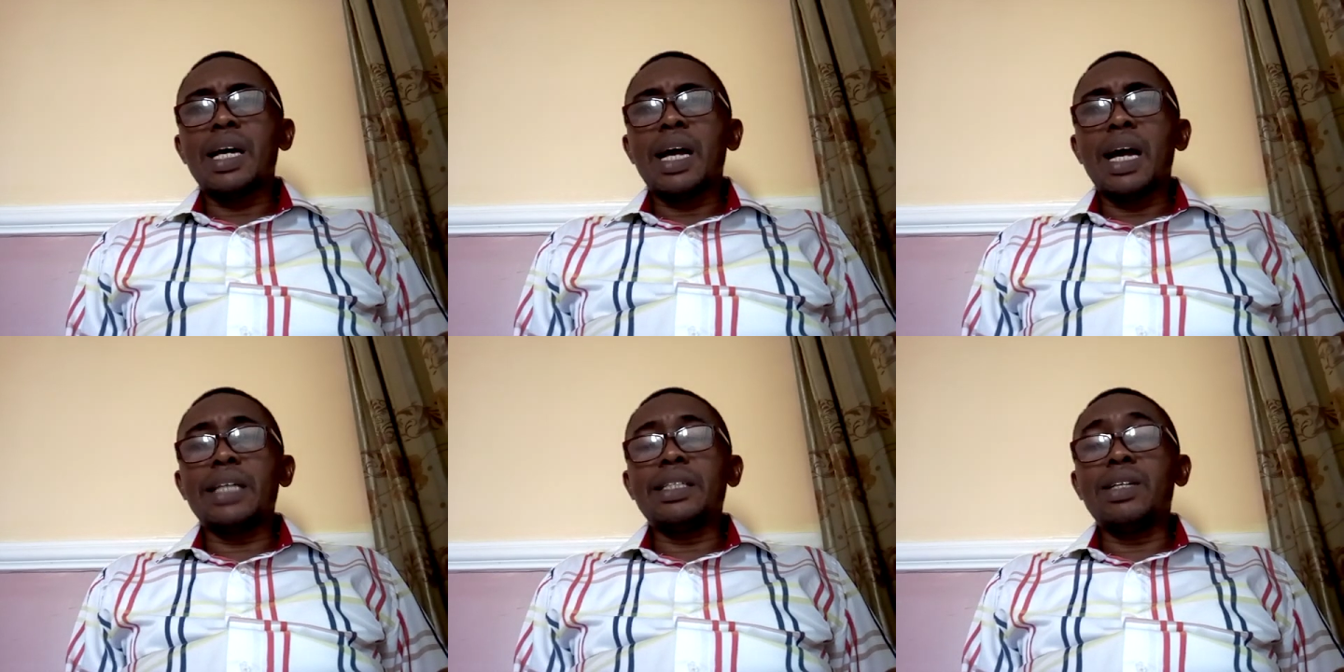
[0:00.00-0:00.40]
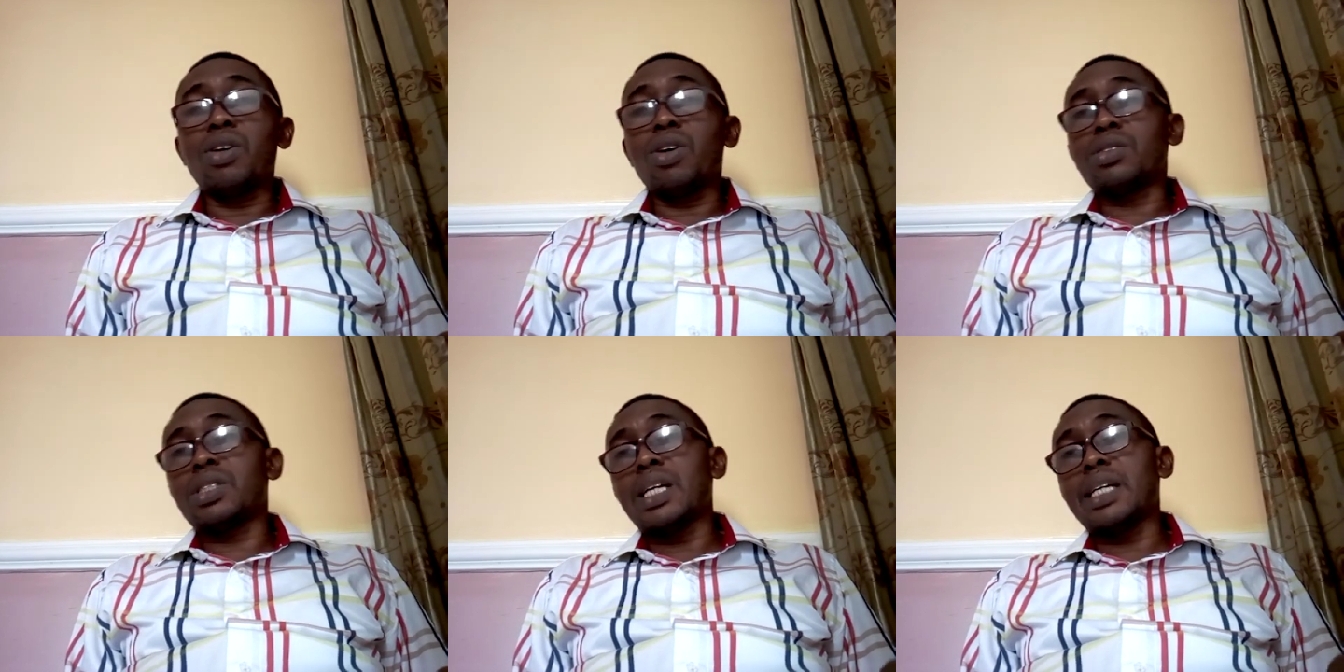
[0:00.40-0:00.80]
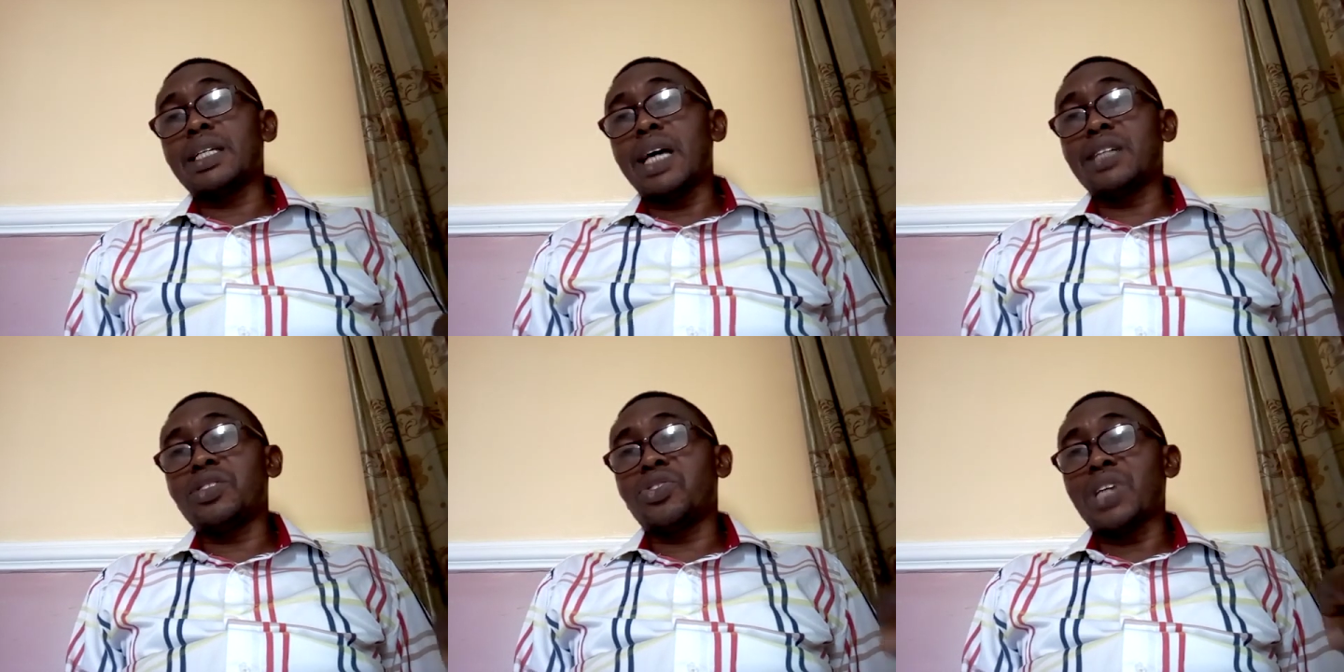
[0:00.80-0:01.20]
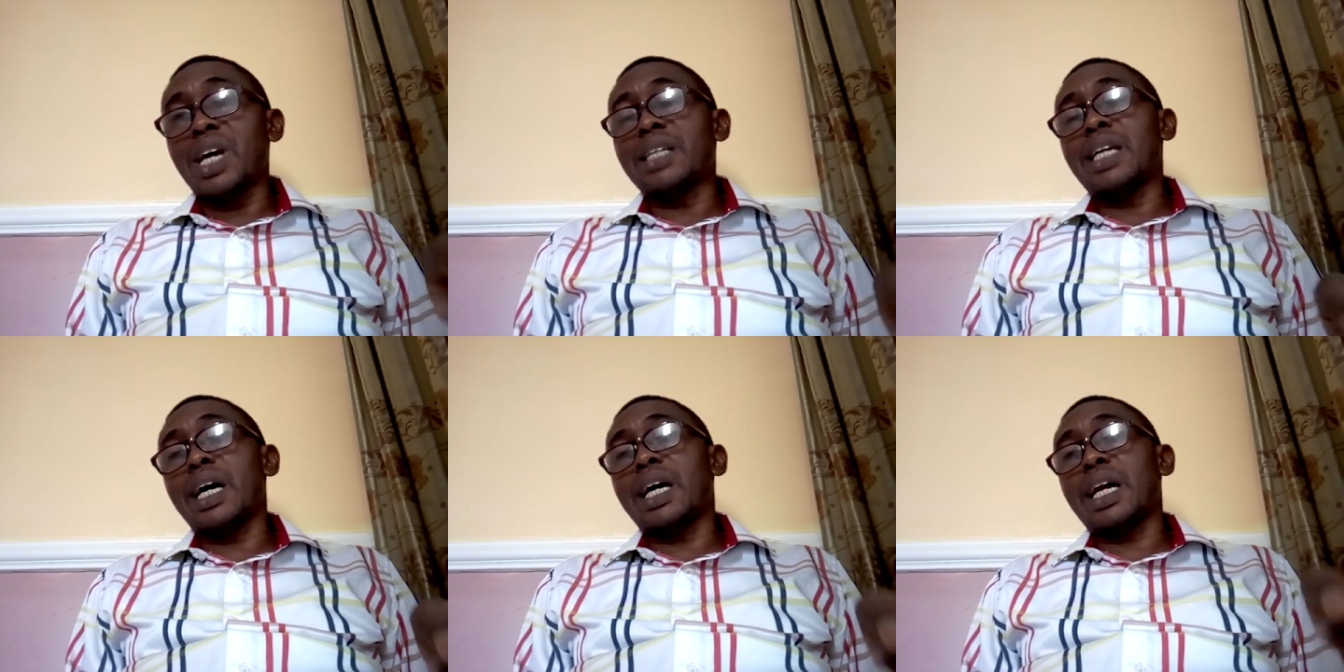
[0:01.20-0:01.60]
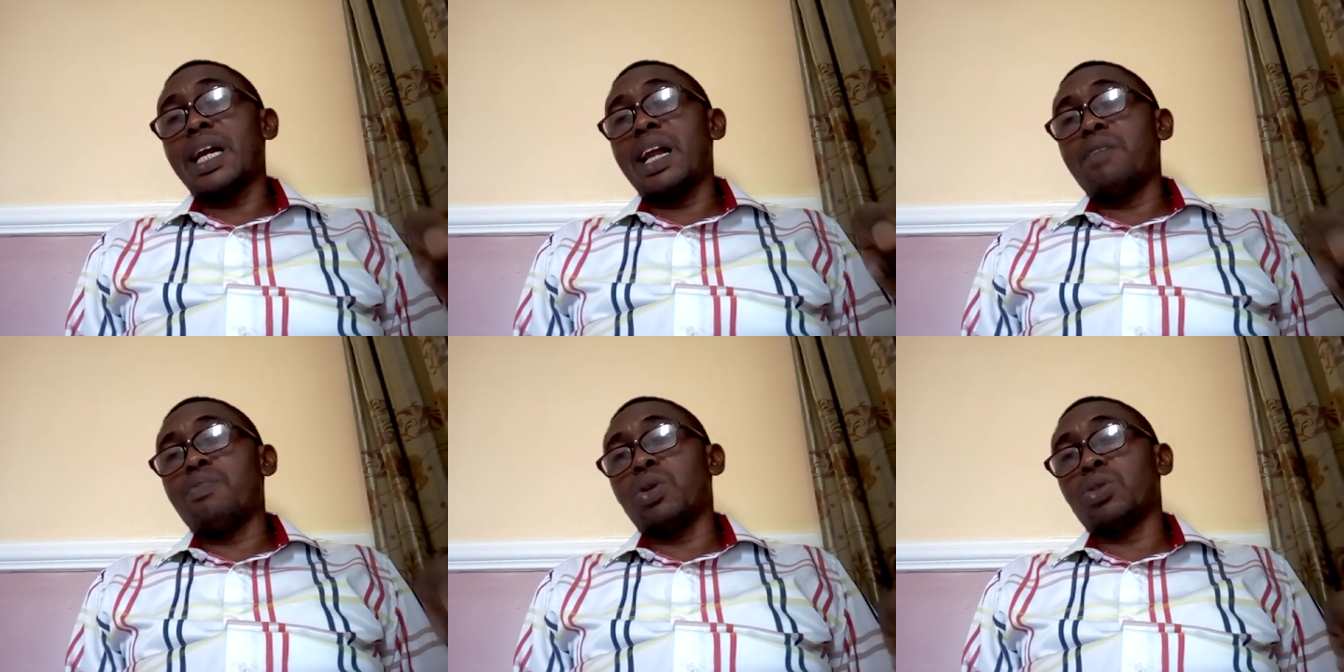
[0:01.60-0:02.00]
And the Lord said, that child that
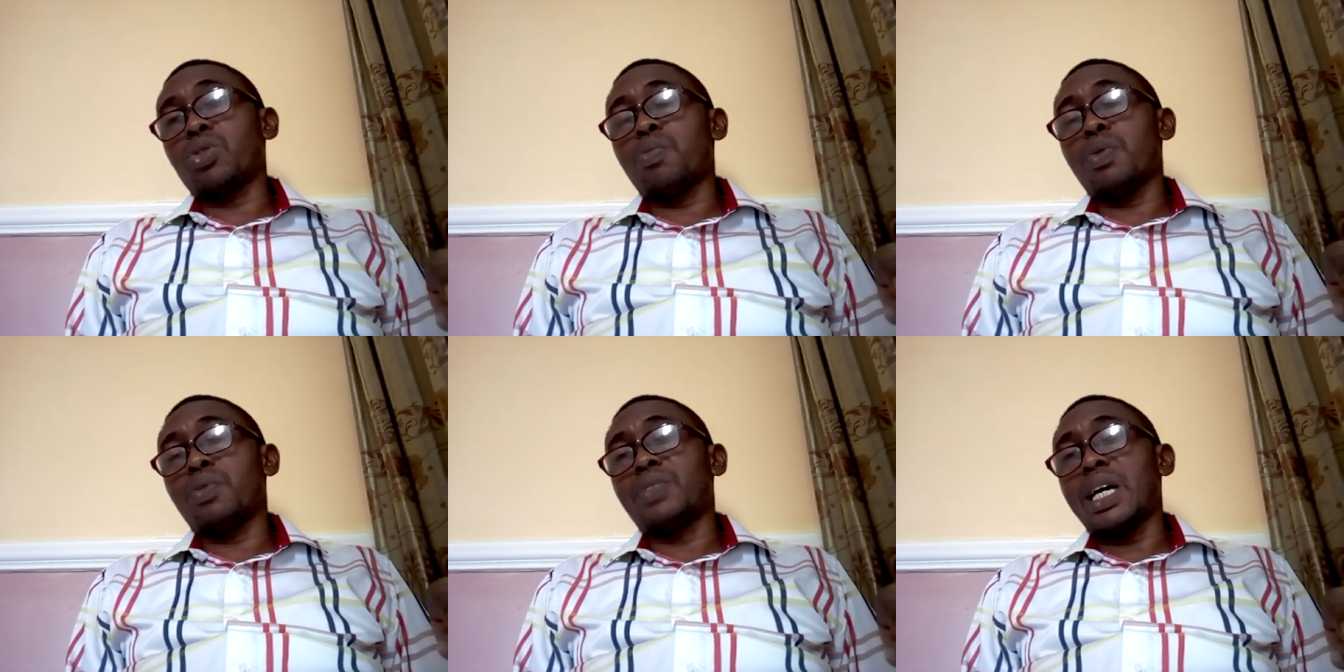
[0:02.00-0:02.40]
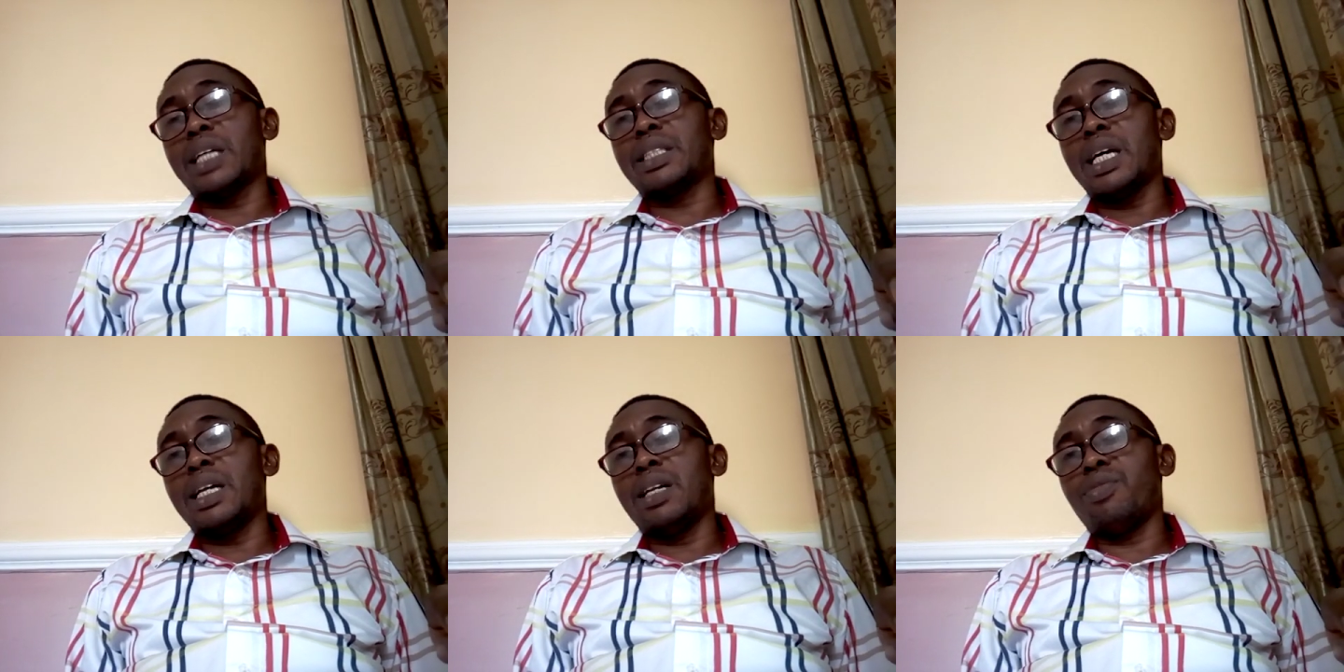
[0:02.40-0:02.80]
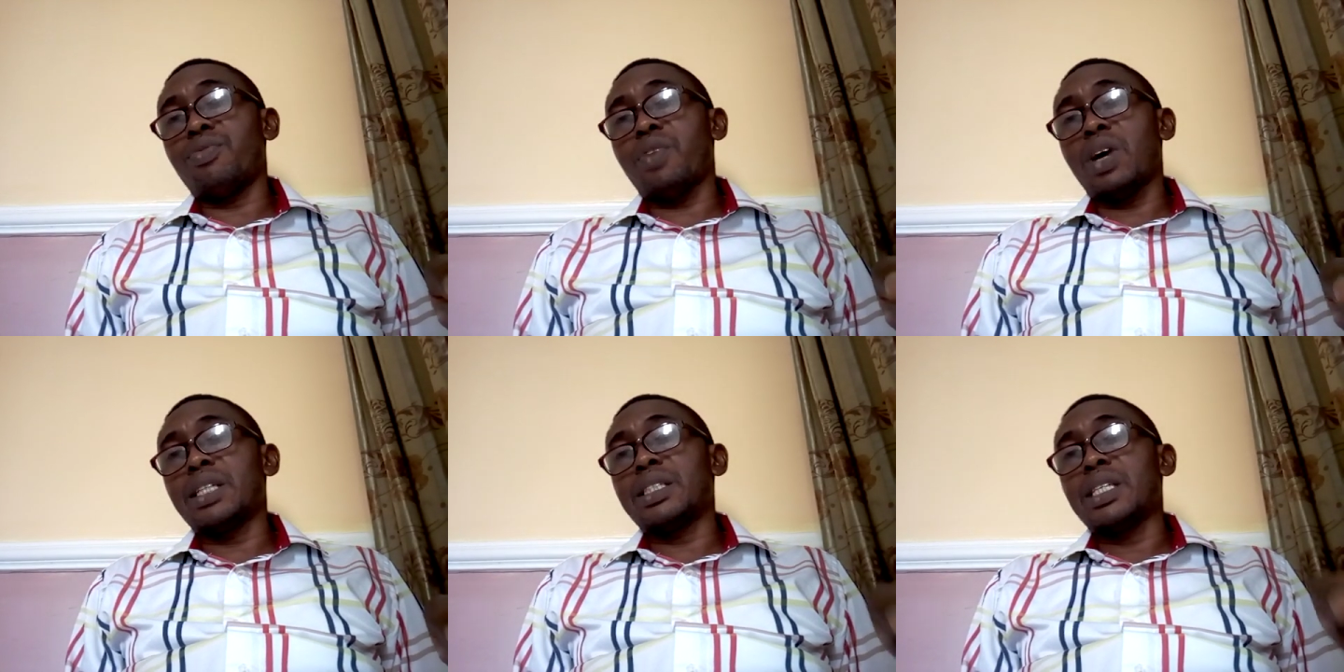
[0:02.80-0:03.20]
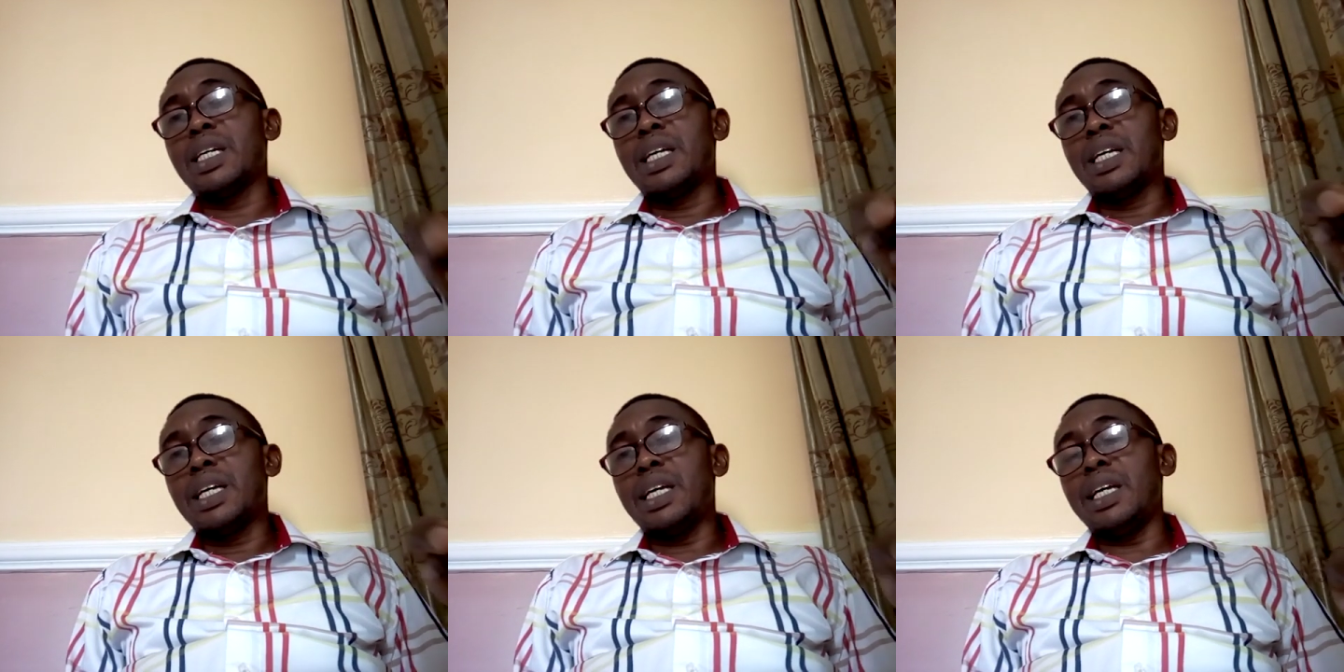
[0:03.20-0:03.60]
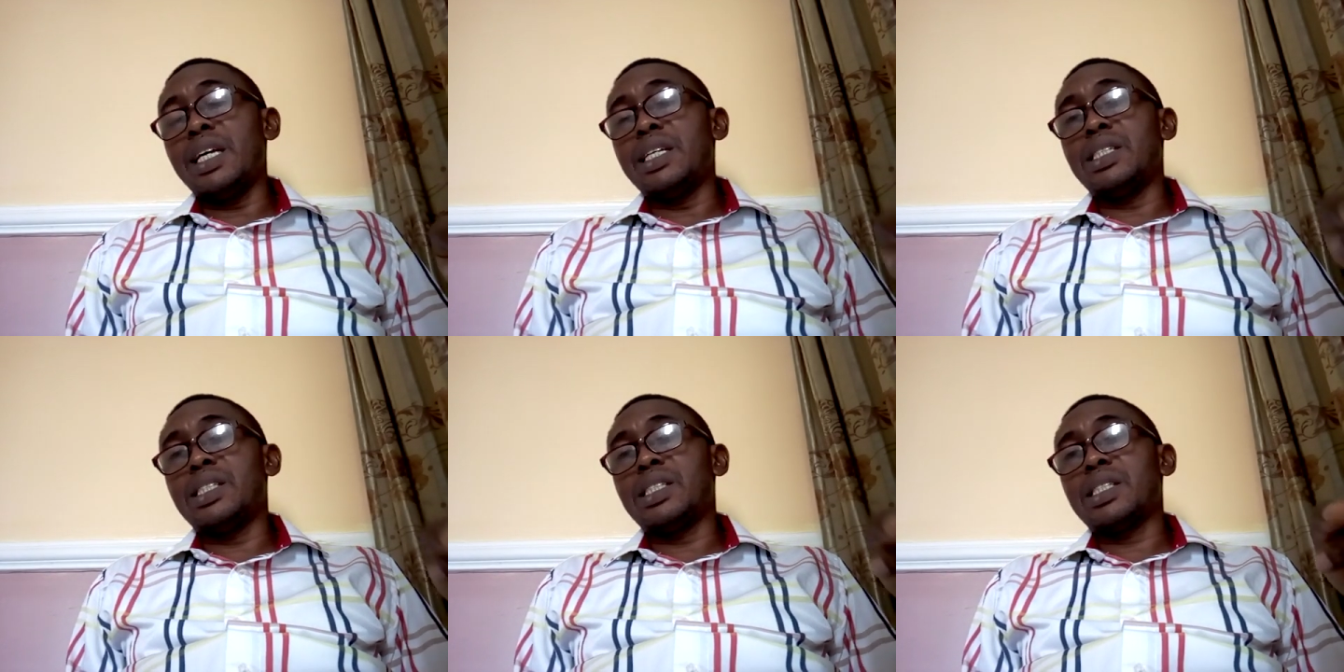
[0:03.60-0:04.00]
climbed on top of that elephant
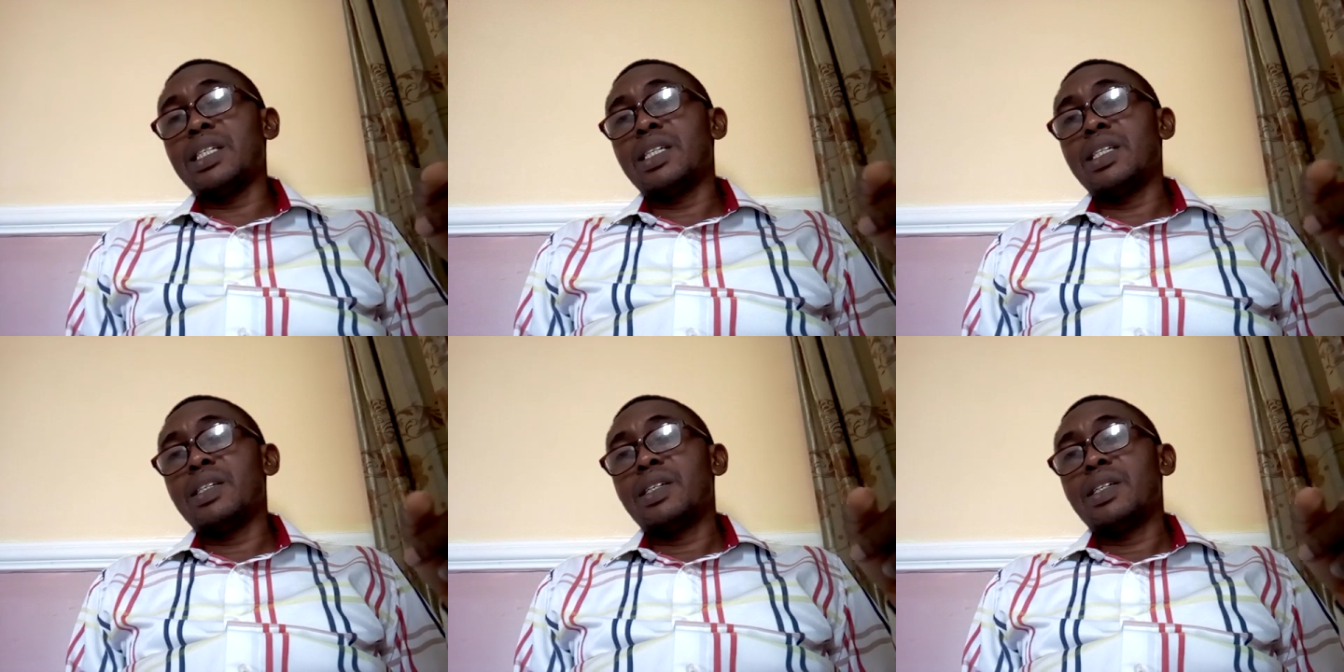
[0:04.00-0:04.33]
is